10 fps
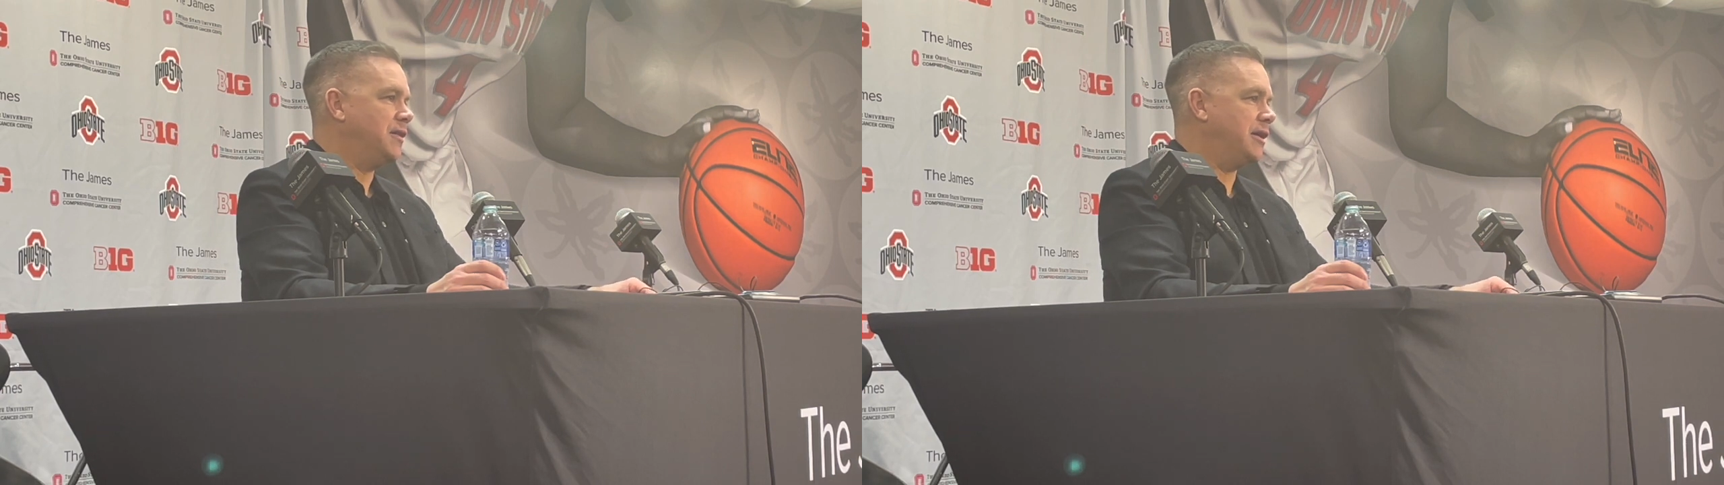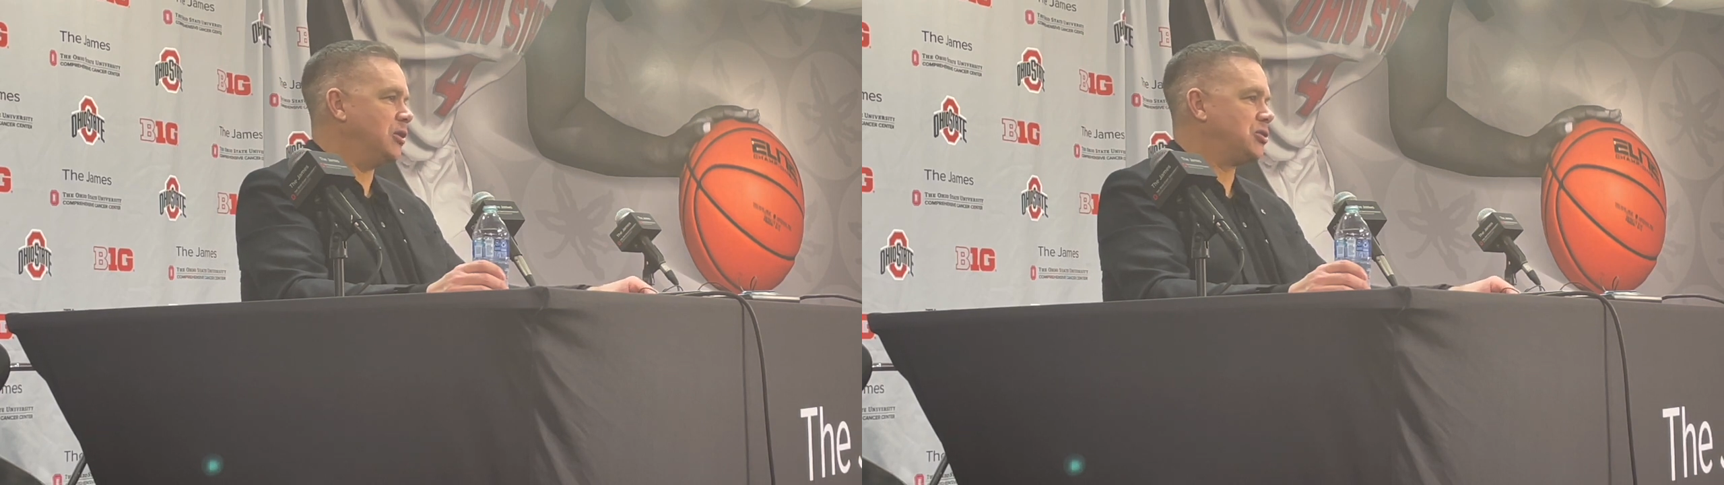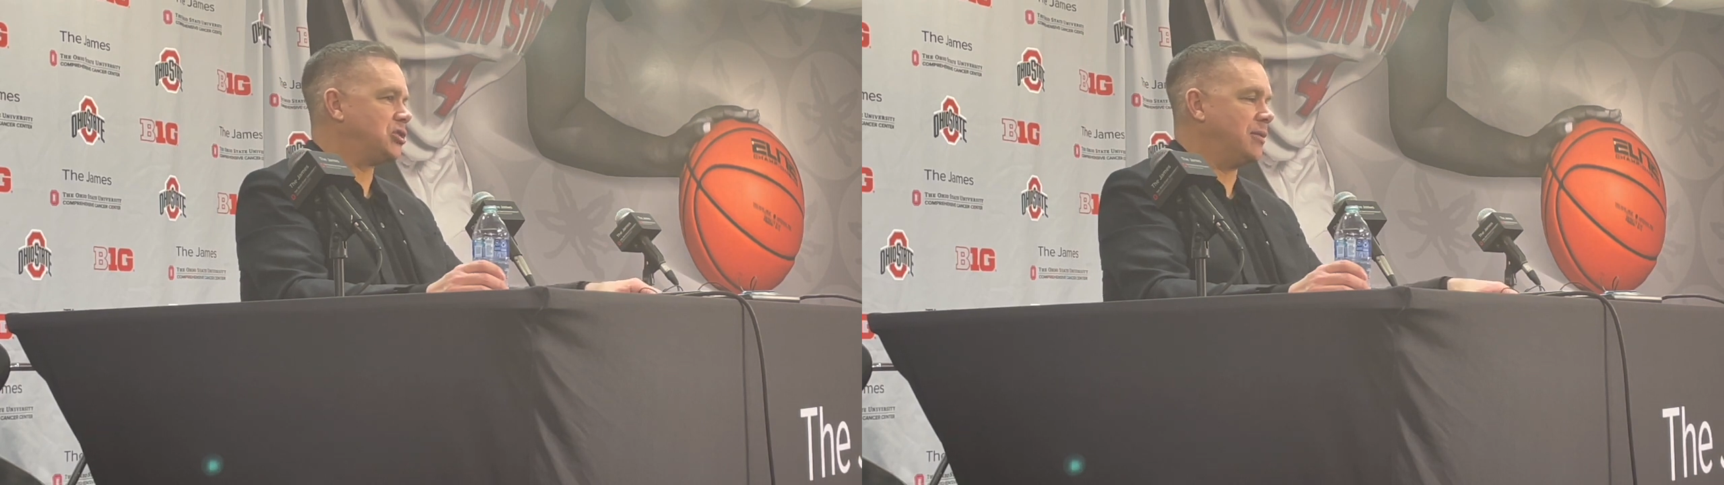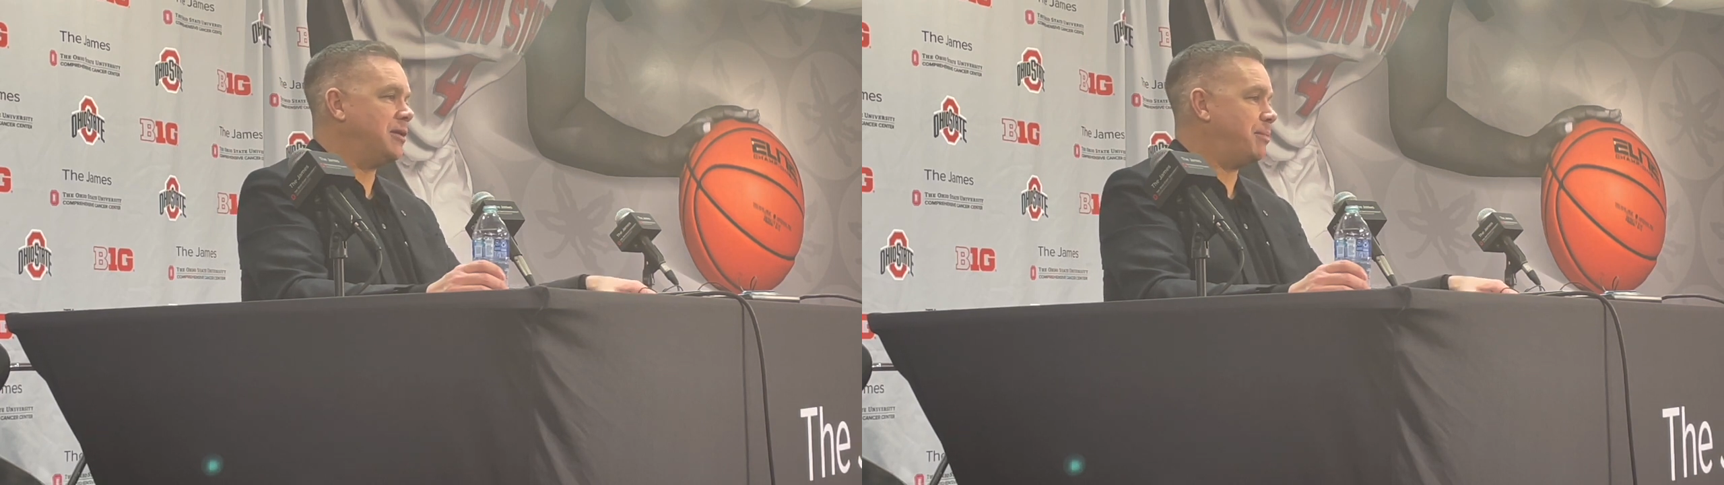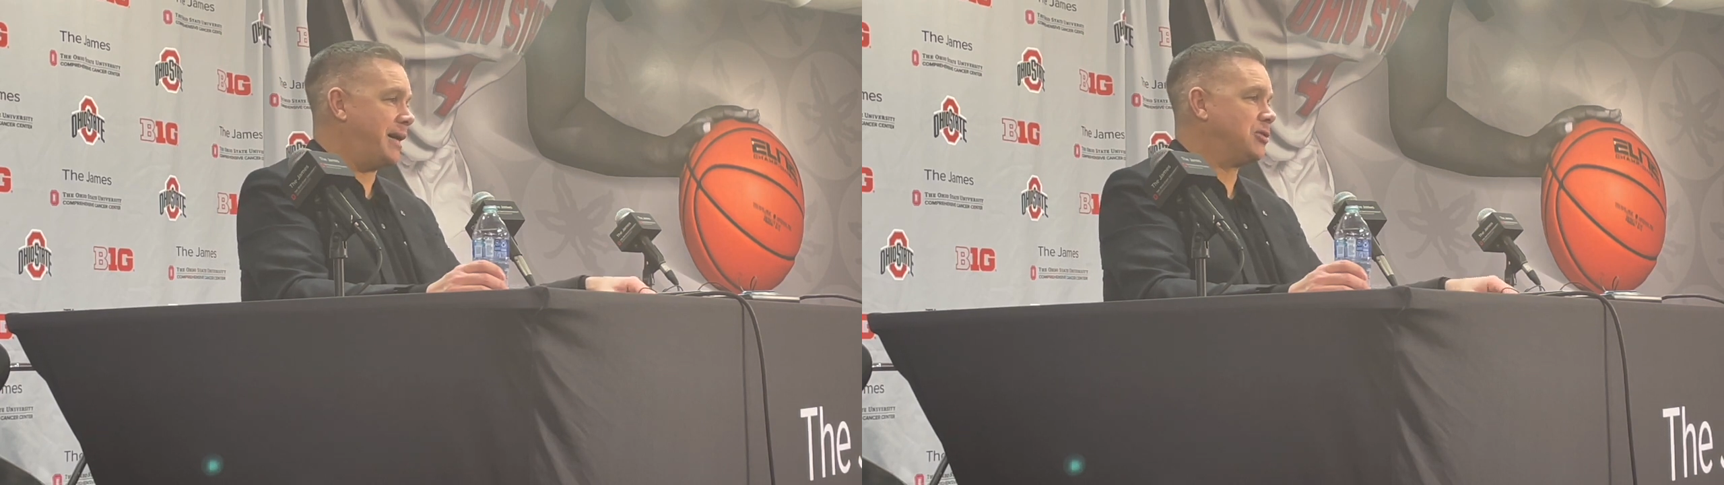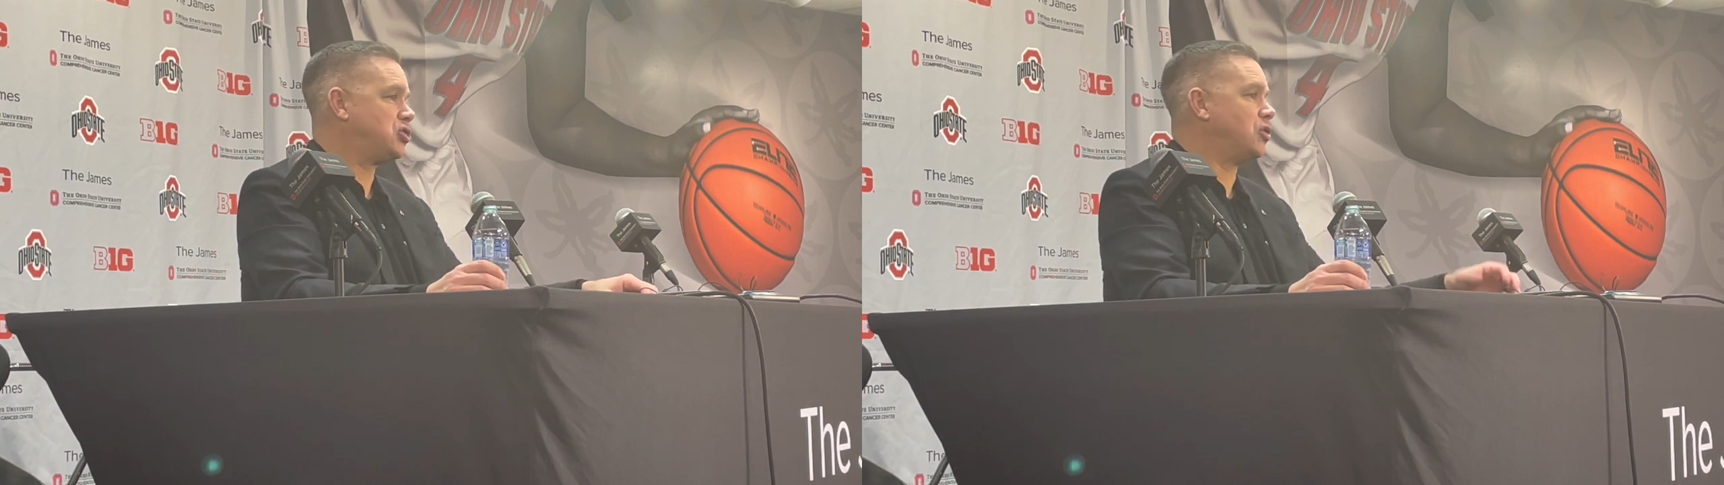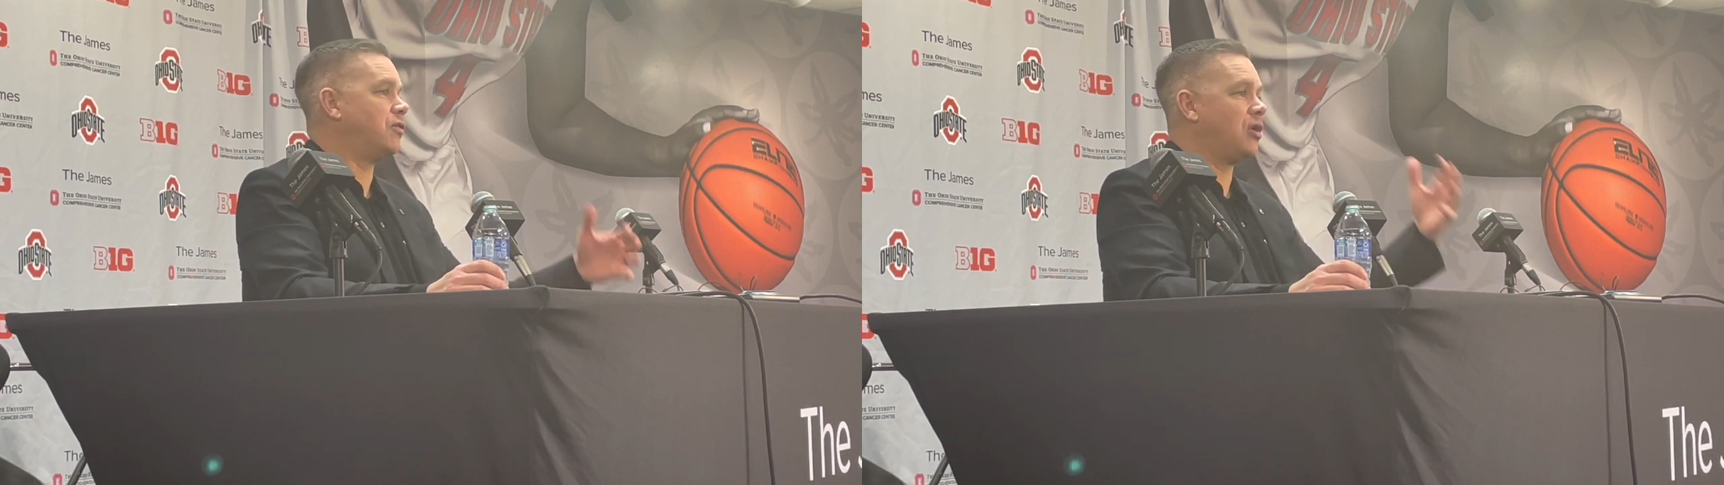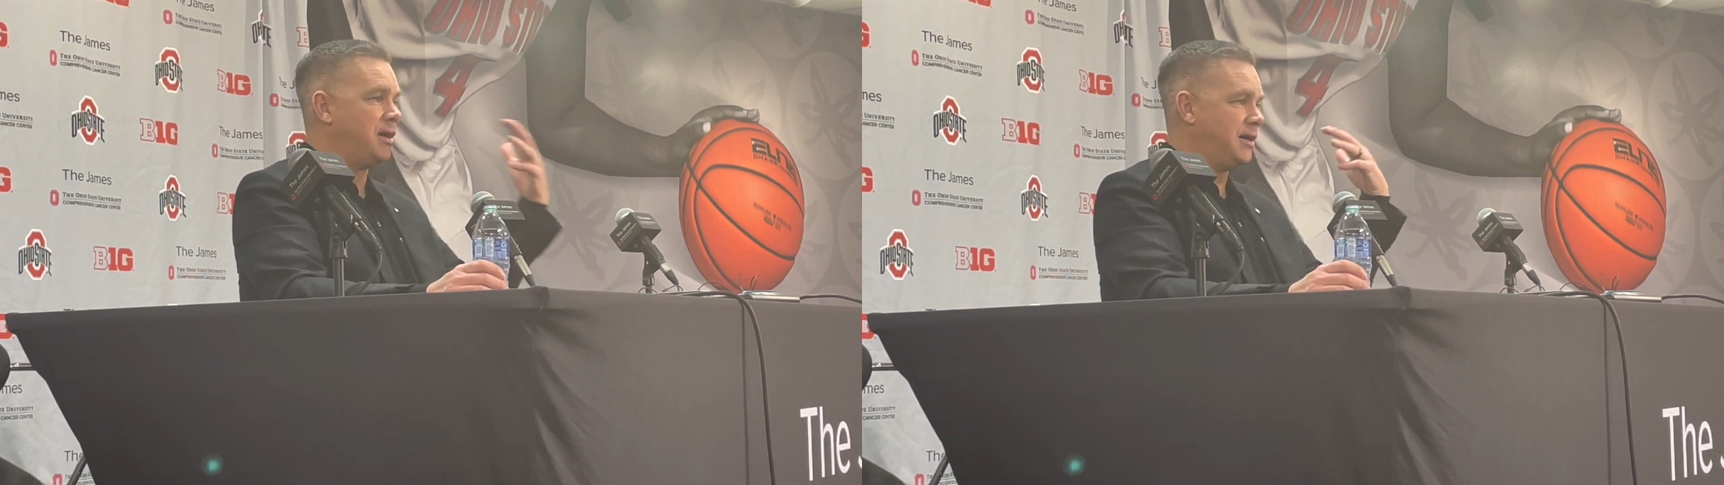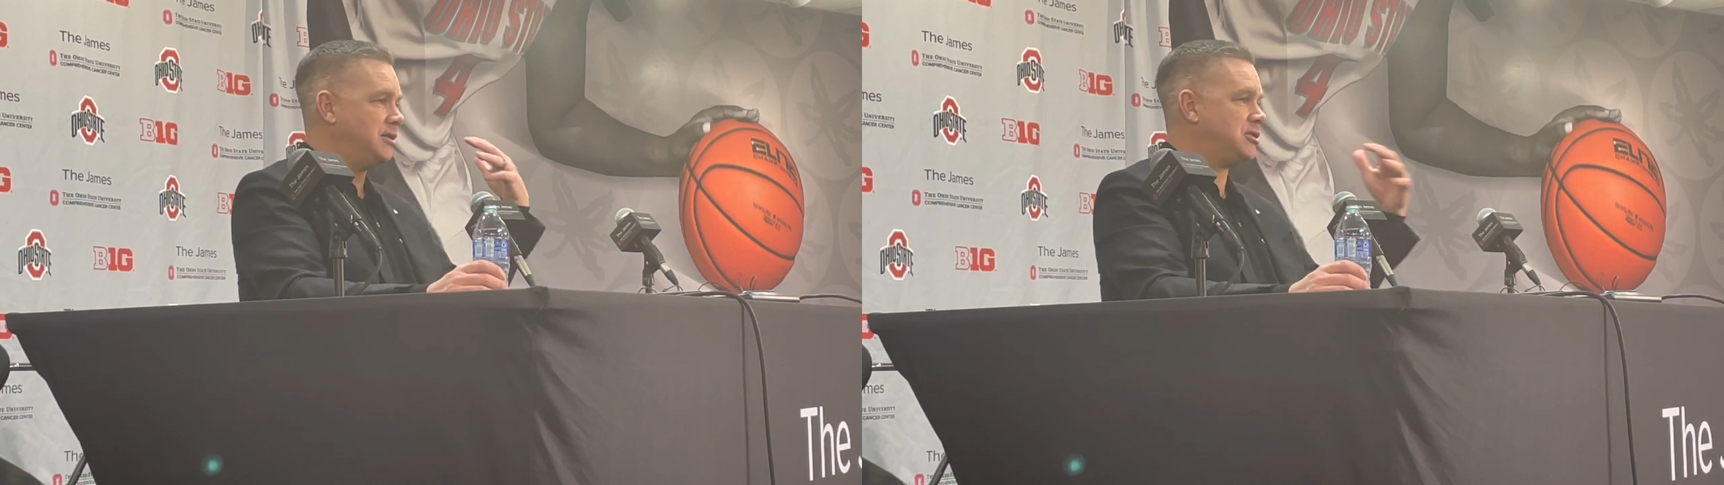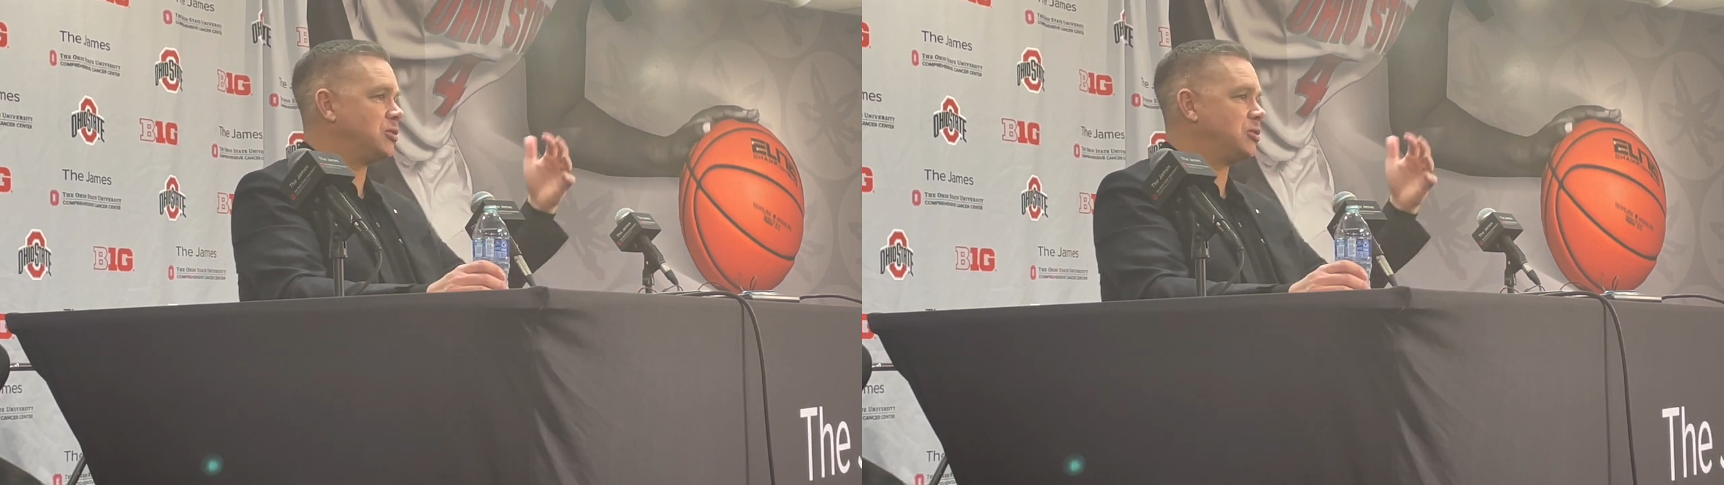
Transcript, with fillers: There are some that bounced over our heads.